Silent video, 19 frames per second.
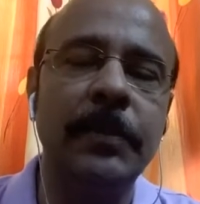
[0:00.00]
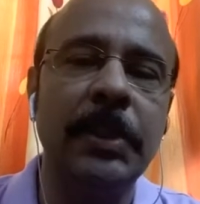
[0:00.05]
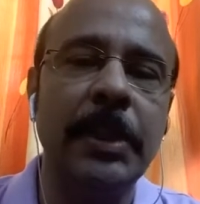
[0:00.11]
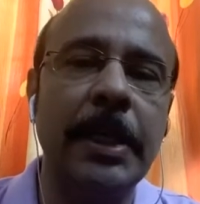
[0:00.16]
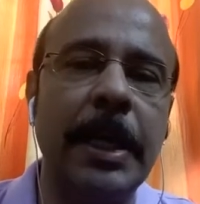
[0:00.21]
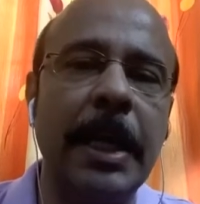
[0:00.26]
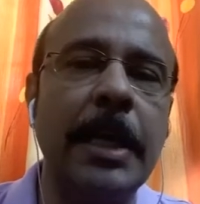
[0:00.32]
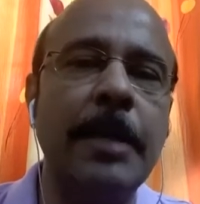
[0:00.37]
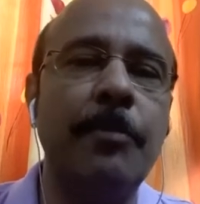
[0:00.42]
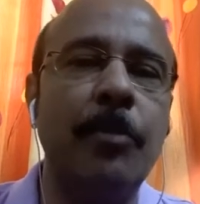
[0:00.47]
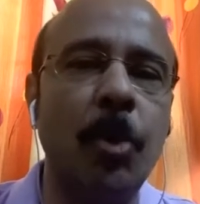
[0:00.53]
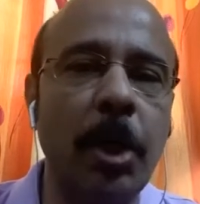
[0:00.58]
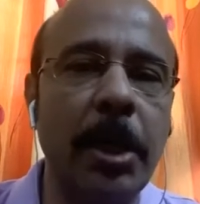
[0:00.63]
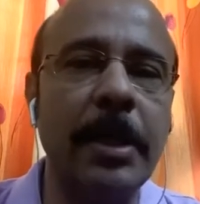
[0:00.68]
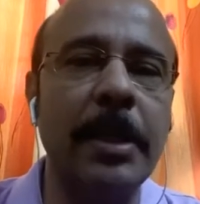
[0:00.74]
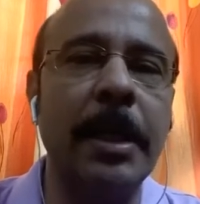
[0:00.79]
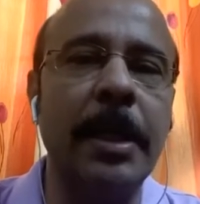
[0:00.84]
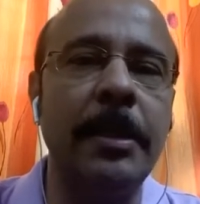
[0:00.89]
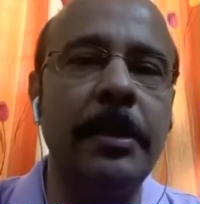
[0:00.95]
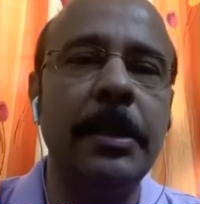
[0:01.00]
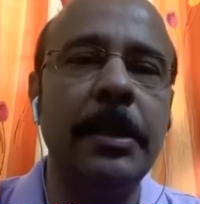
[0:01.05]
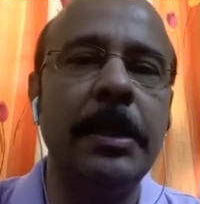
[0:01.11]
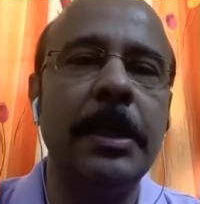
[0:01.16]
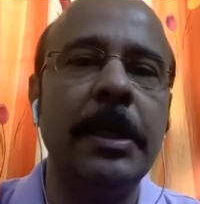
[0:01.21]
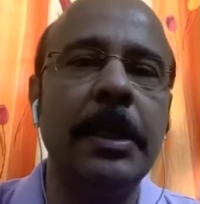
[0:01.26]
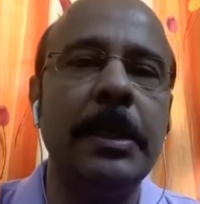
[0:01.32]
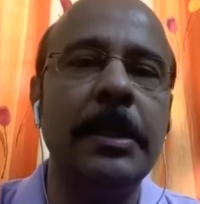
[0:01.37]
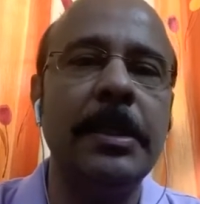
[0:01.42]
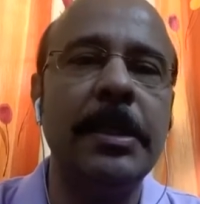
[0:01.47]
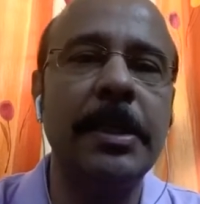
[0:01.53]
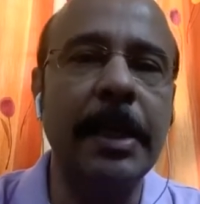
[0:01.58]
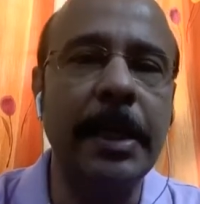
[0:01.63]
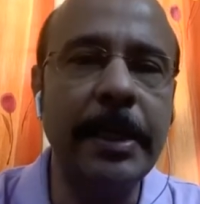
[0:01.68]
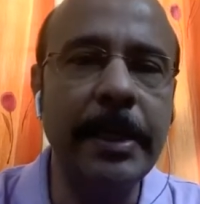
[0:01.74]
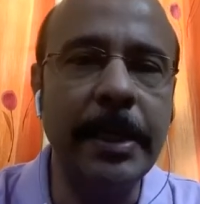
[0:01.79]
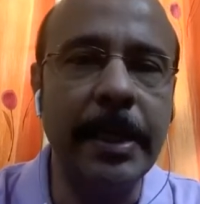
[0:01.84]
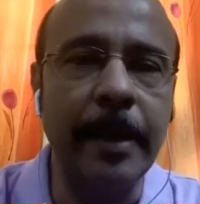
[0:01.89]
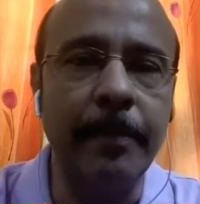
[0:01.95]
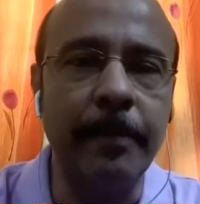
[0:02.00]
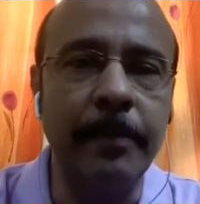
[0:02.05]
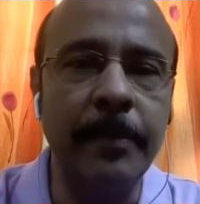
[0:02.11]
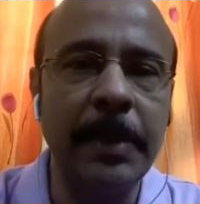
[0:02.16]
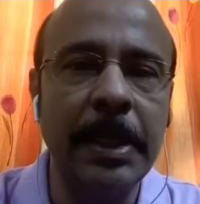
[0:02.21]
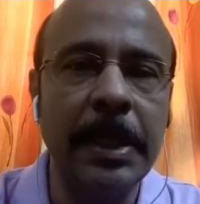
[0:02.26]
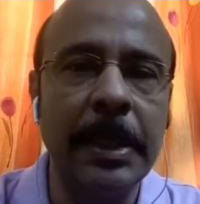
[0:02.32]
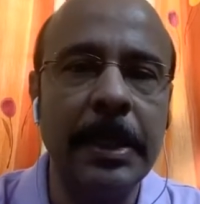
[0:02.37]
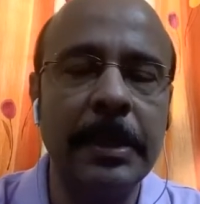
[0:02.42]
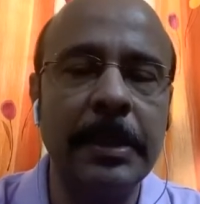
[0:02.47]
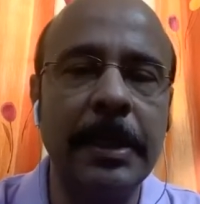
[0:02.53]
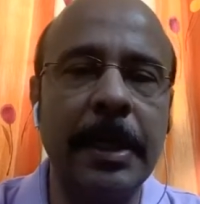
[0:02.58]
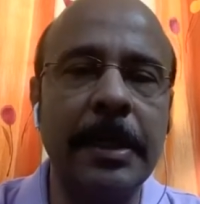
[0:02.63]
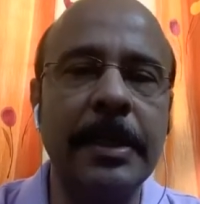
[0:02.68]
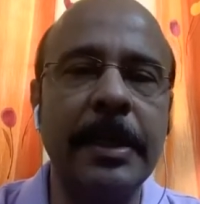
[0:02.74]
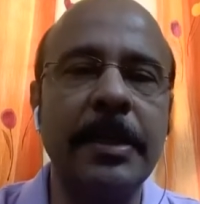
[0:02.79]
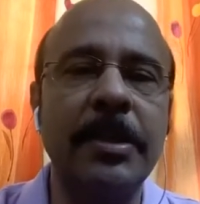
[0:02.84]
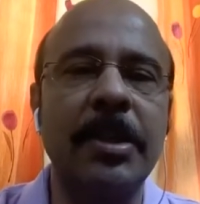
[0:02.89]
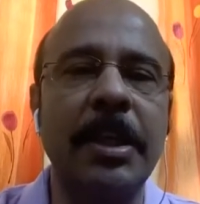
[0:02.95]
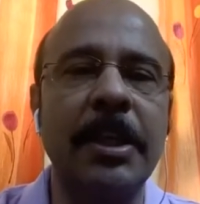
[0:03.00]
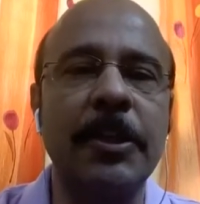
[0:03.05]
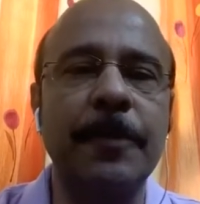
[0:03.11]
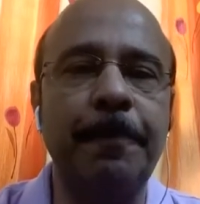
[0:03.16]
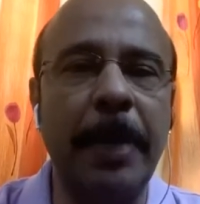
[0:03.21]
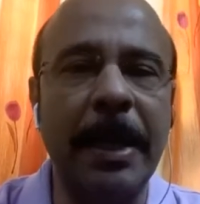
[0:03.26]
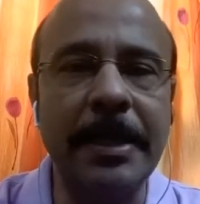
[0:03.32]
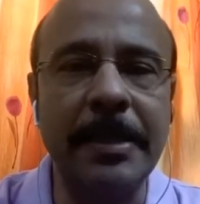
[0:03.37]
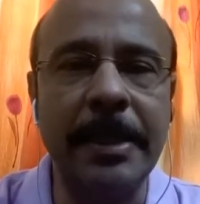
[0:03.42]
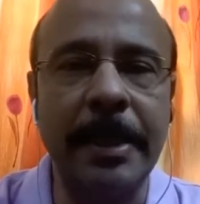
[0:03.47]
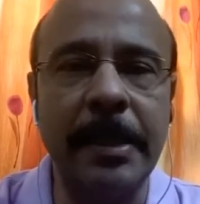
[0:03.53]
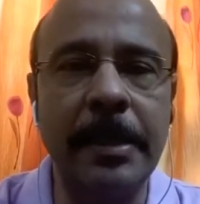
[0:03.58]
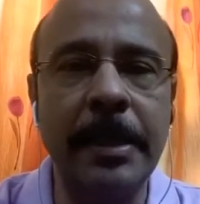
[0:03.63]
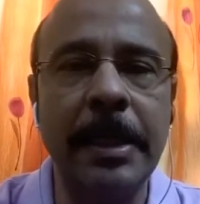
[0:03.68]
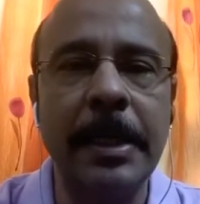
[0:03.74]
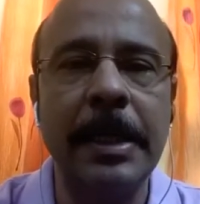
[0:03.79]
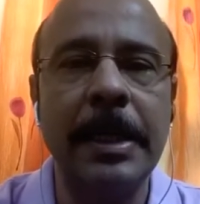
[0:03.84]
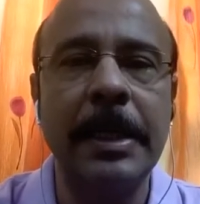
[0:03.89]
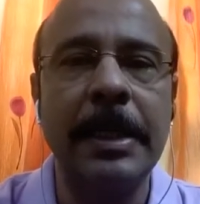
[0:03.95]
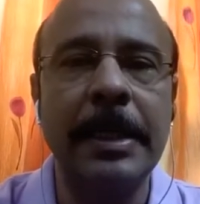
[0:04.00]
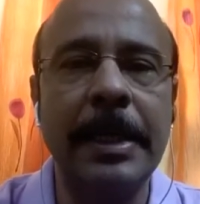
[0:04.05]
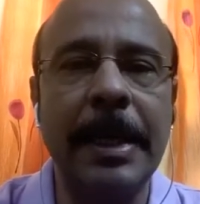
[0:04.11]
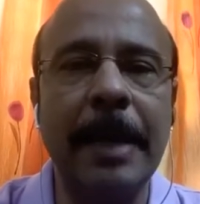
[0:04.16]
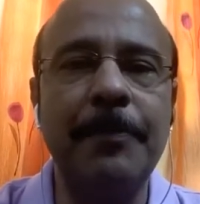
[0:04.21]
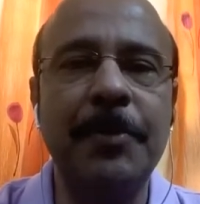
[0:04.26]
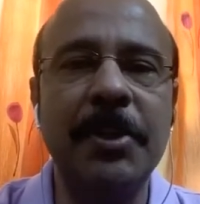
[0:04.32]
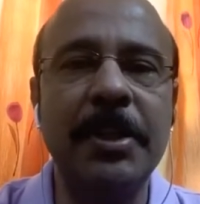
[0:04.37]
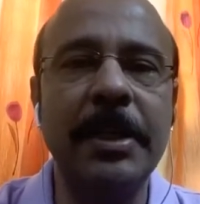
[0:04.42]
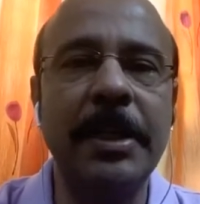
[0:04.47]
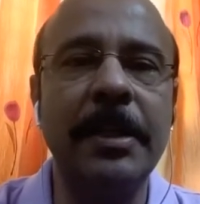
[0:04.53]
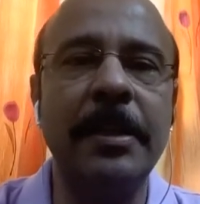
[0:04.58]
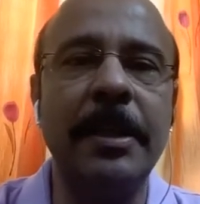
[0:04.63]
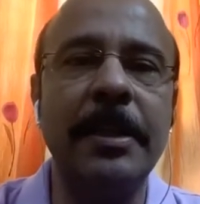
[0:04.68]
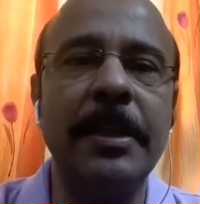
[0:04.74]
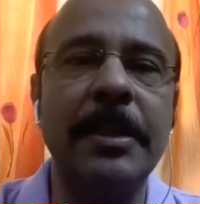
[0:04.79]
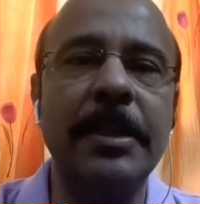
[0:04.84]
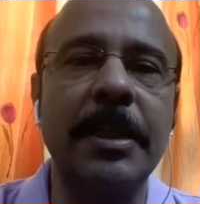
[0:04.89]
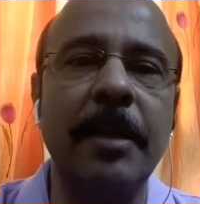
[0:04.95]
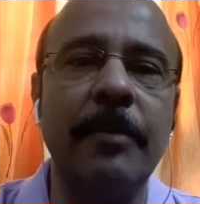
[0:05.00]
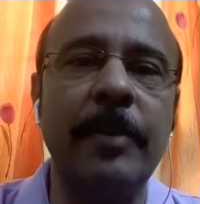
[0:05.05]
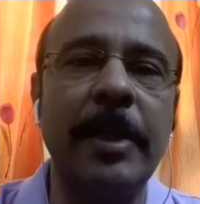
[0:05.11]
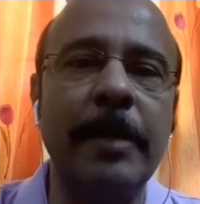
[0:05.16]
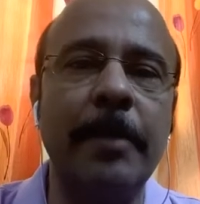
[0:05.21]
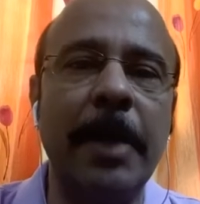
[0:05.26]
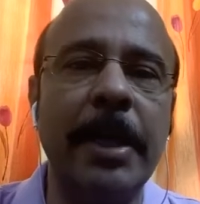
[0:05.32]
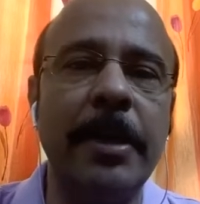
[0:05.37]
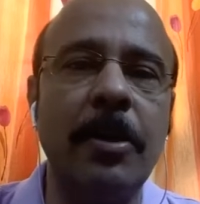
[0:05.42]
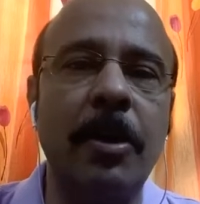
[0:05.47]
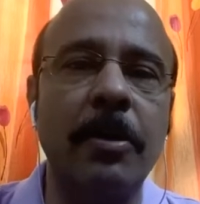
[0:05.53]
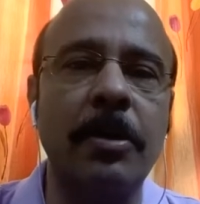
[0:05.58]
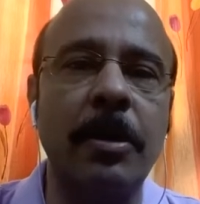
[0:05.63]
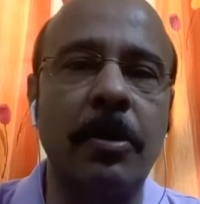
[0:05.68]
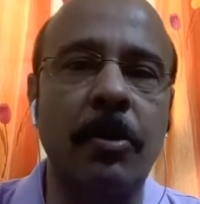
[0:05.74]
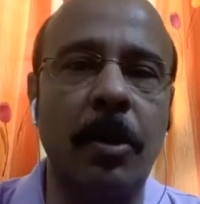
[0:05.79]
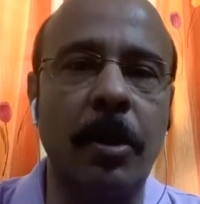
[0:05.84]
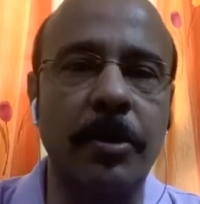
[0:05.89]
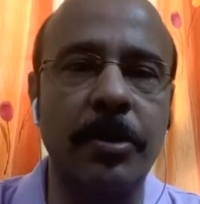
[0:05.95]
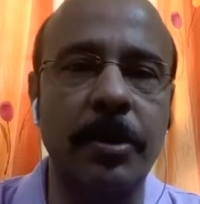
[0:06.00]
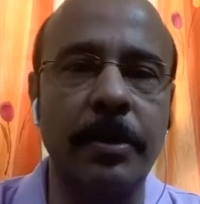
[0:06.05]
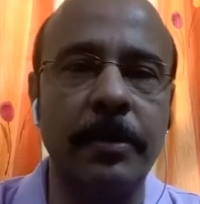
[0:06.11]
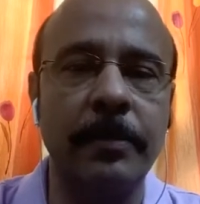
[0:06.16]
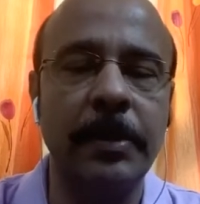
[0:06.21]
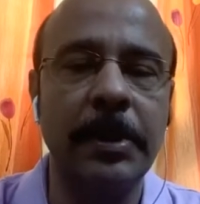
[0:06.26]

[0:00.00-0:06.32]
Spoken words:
and Murugan telling him that he suspected gaps in the discovery by Dr. Ross.